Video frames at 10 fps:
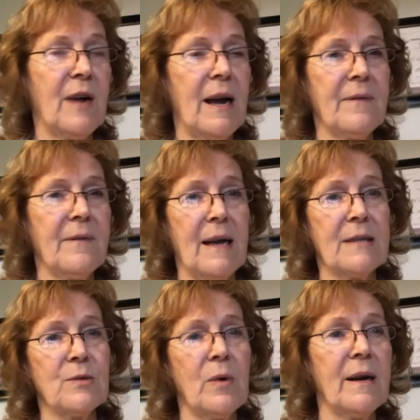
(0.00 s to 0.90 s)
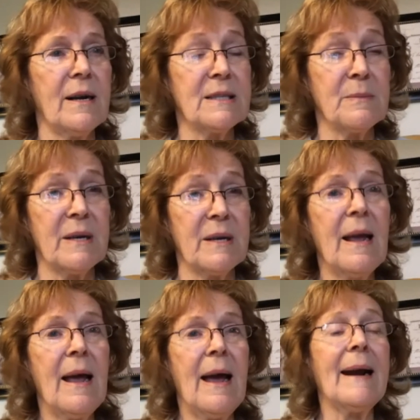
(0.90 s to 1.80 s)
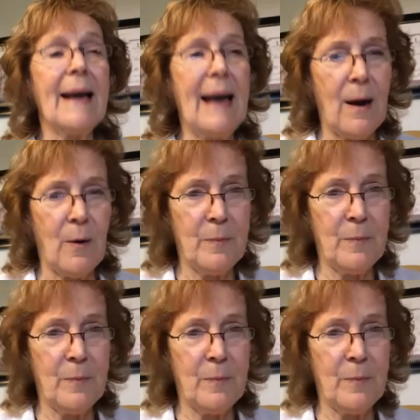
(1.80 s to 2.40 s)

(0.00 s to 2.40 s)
five cats, one husband, and a cow.